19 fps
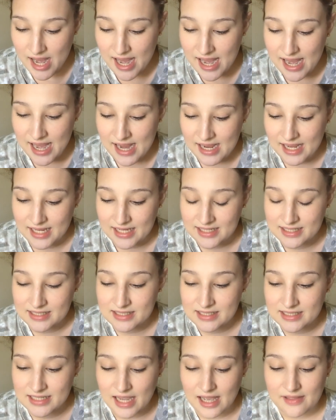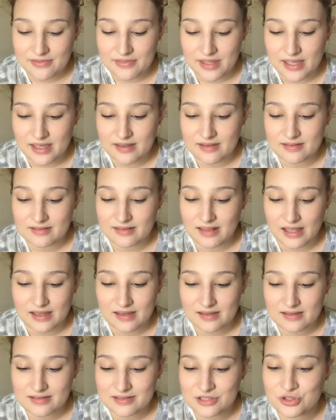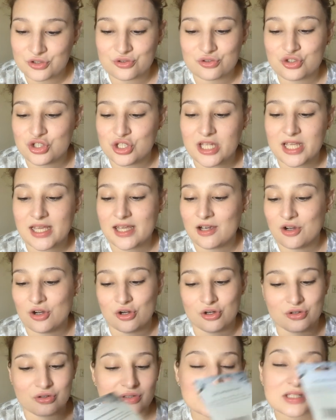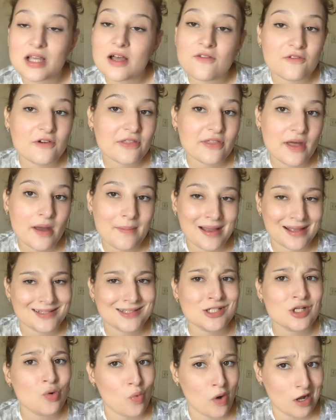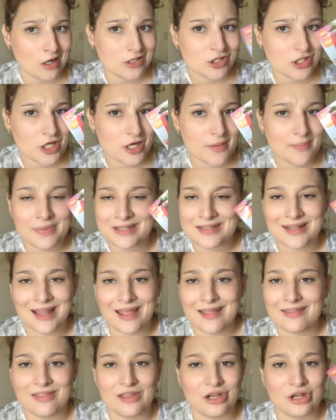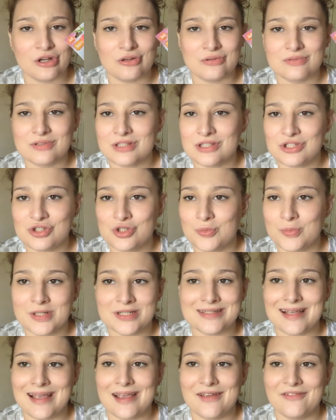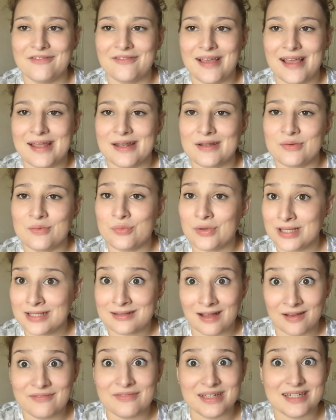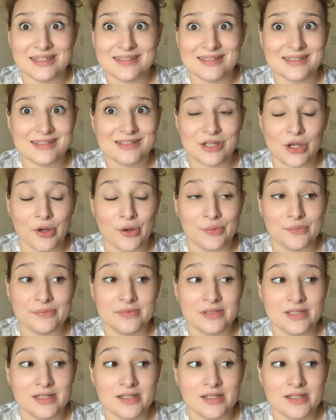and yeah, they, like, you, she can't hurt herself with them. I still watch her, but, like, they're super safe, and we love these, so